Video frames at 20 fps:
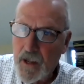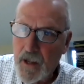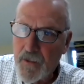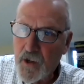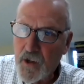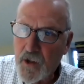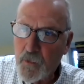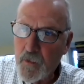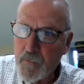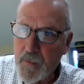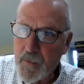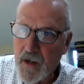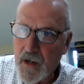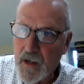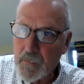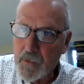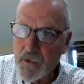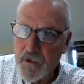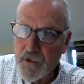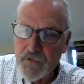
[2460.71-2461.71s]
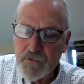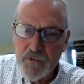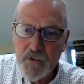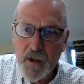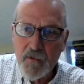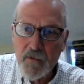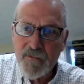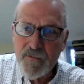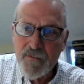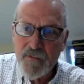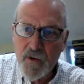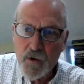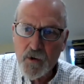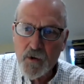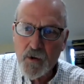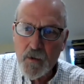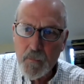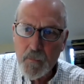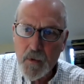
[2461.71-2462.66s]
I think we've been able to stay fairly